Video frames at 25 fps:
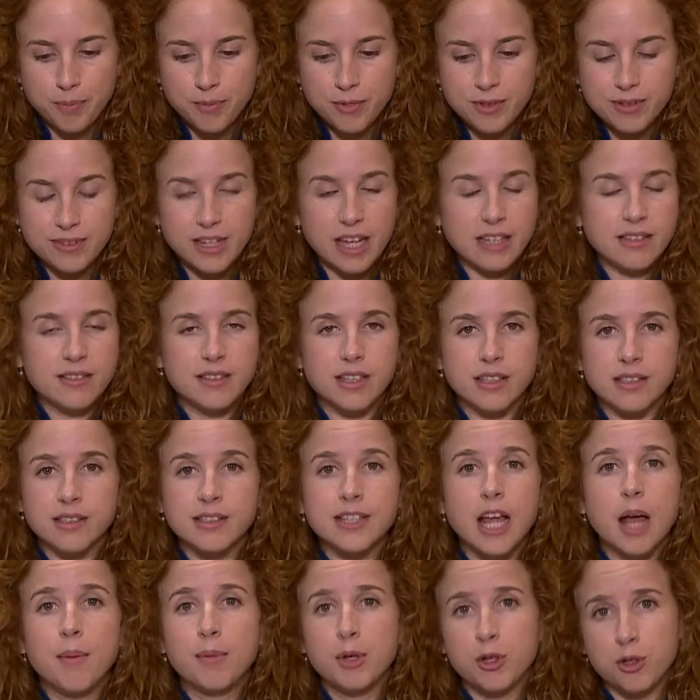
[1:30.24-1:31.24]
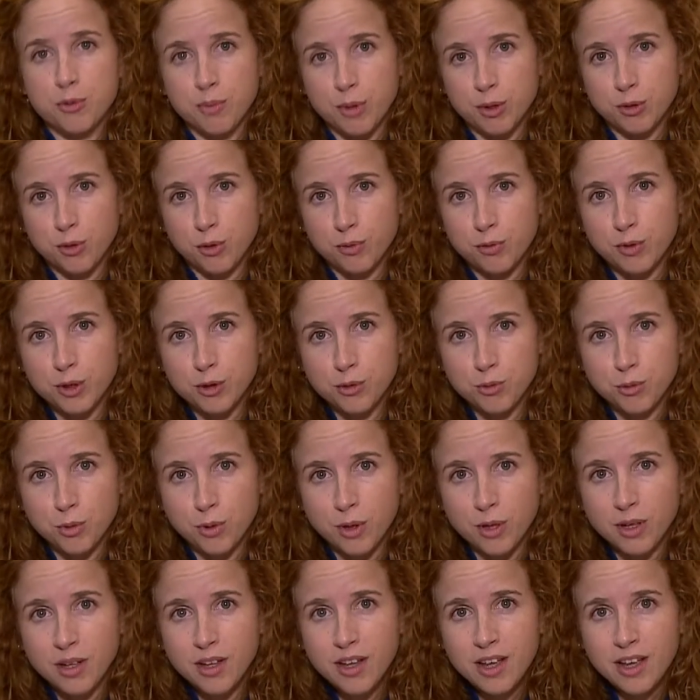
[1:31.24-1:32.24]
since the establishment of
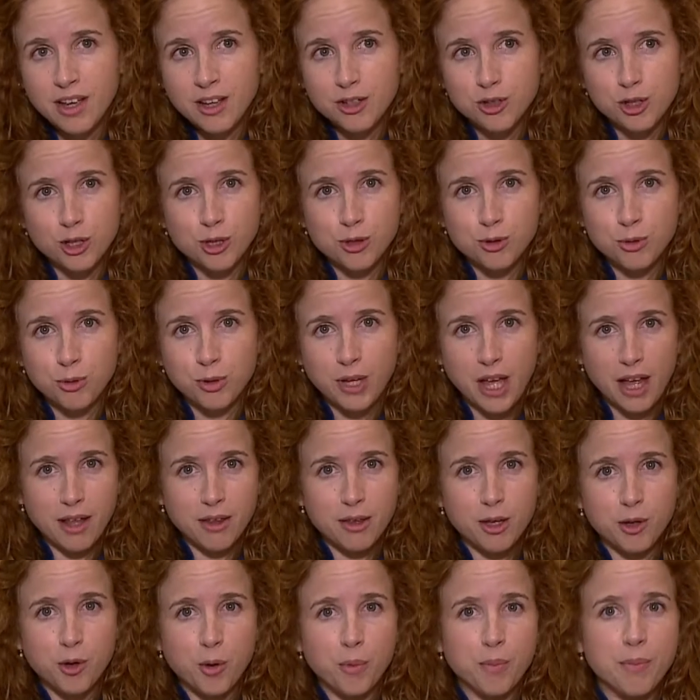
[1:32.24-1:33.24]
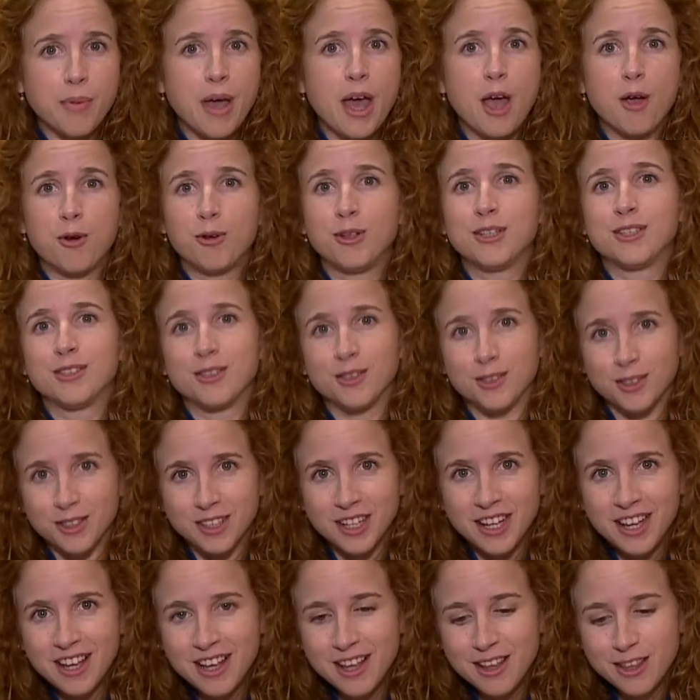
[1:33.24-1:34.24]
Israel, just to get the comparison,
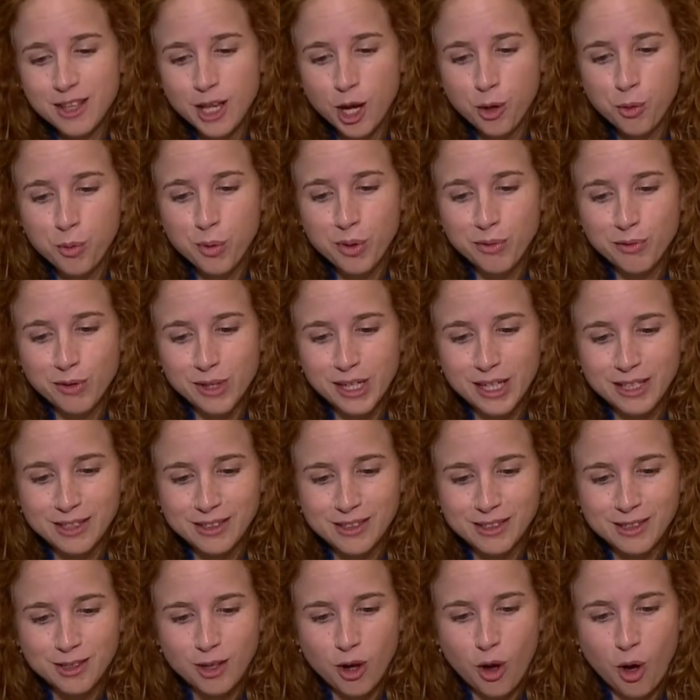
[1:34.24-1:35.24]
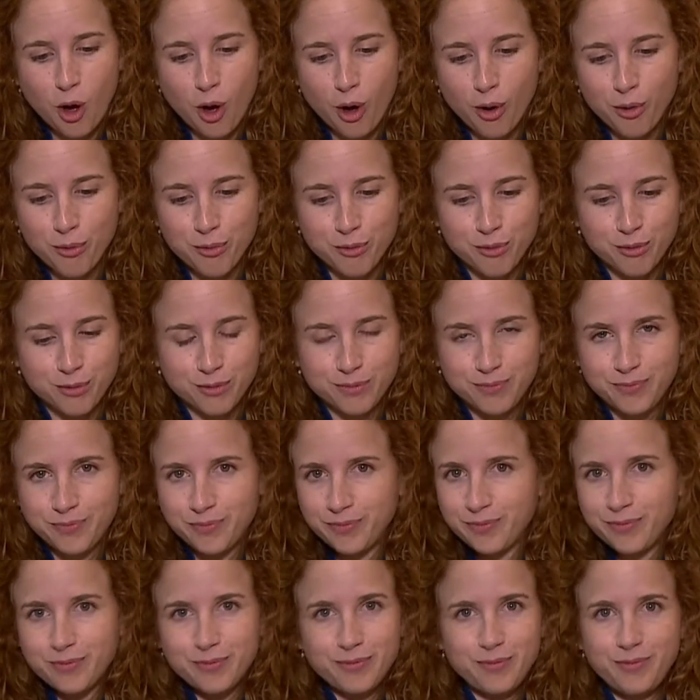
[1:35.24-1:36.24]
the equivalence of
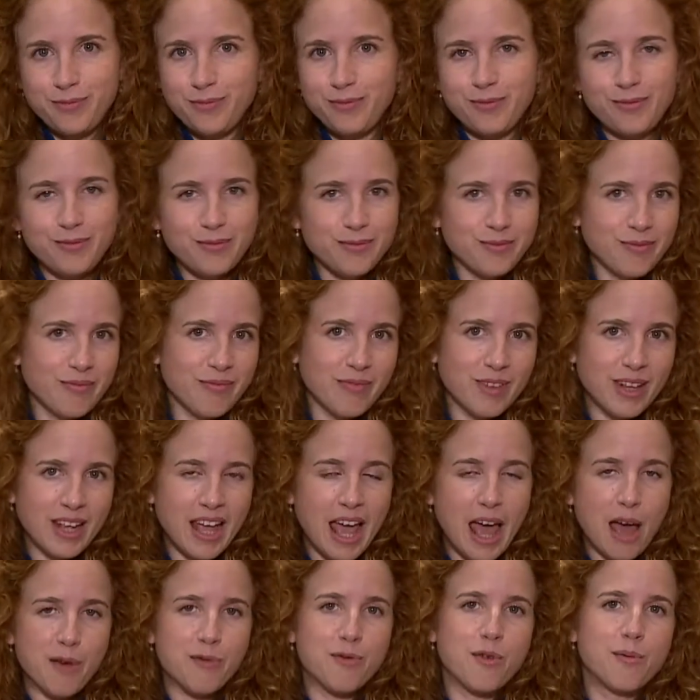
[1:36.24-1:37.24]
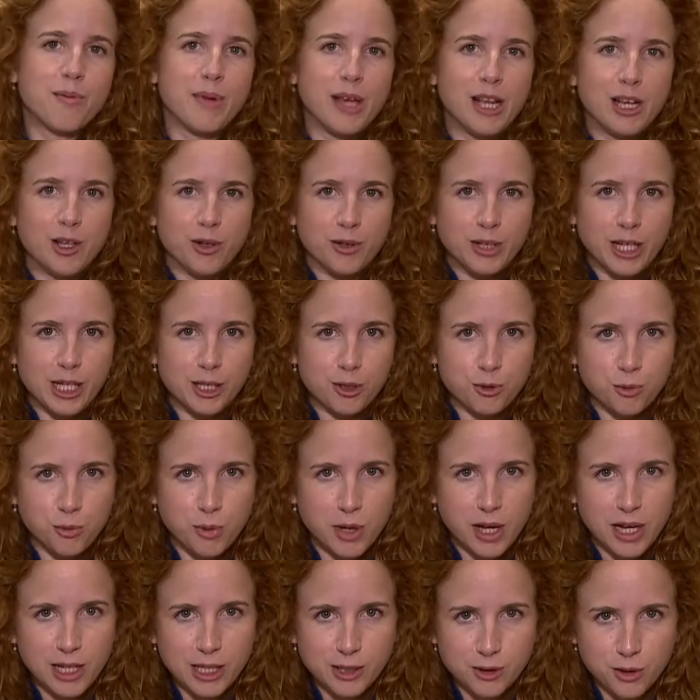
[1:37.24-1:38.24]
500,000
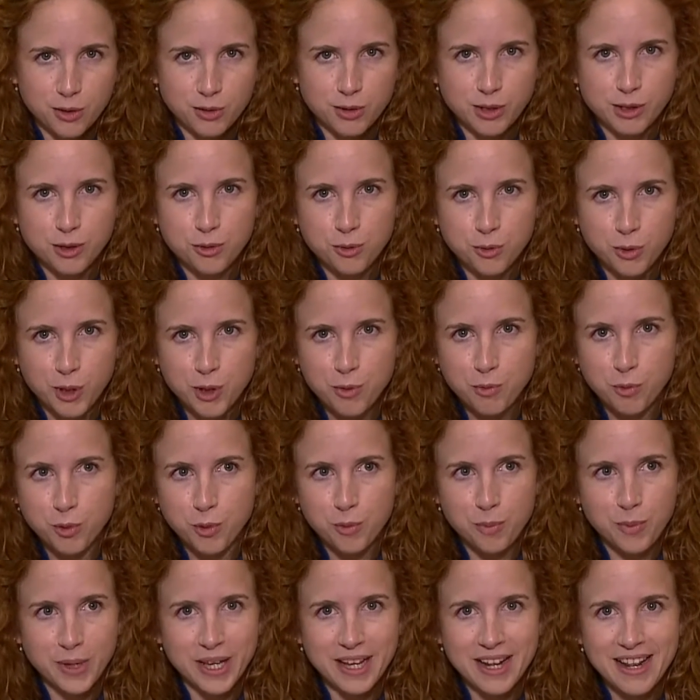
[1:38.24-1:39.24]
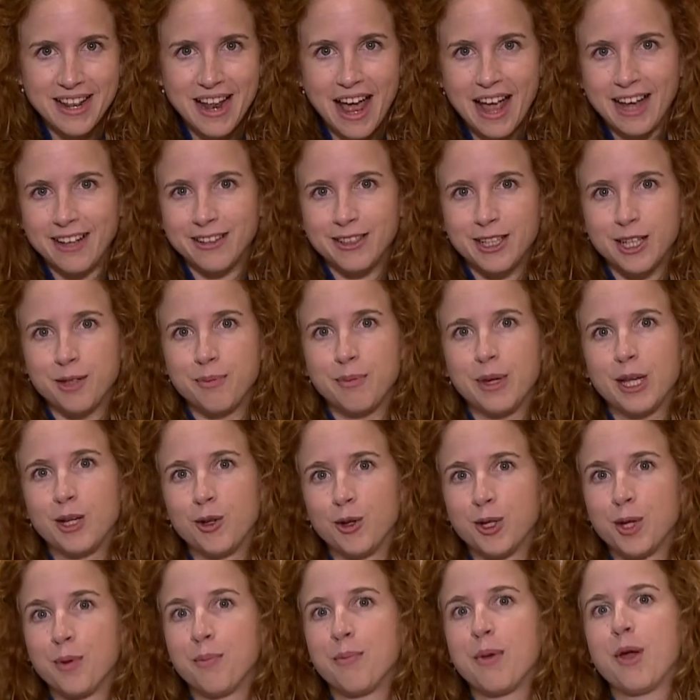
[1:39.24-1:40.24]
Israelis on the streets would be 19
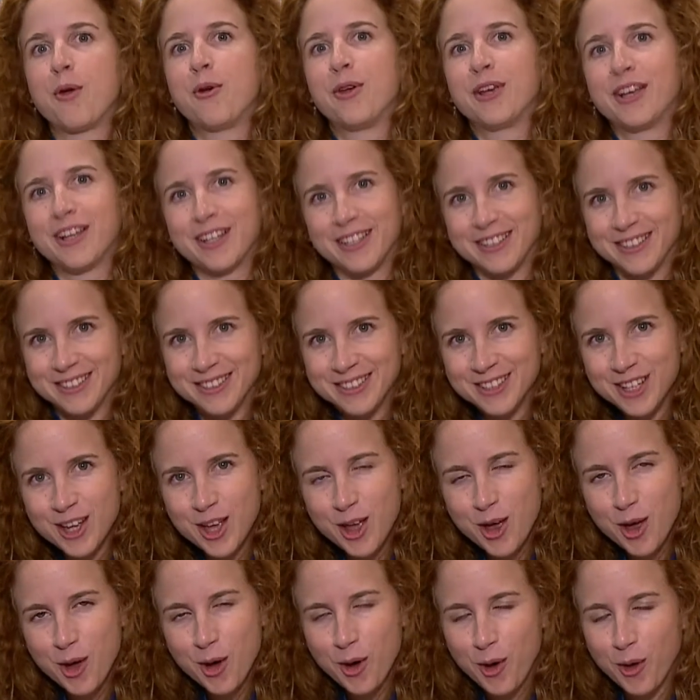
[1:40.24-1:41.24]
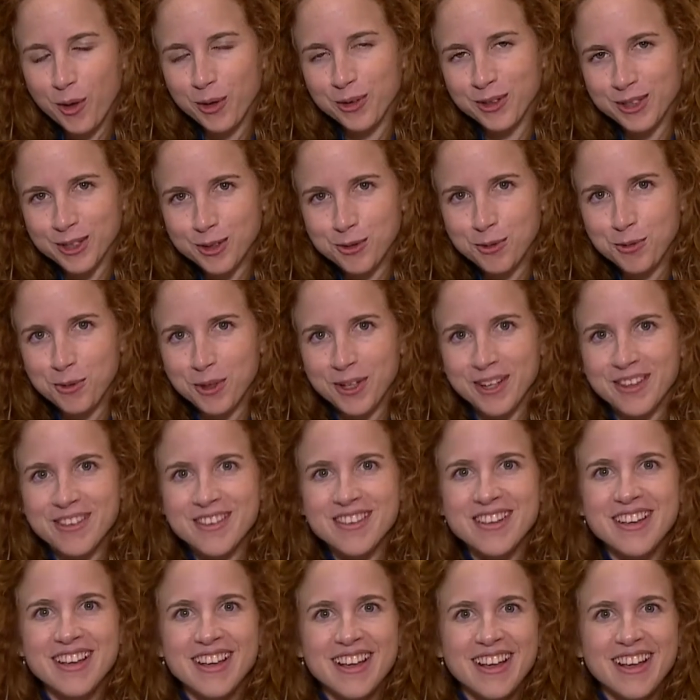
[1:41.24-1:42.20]
million Americans on the streets.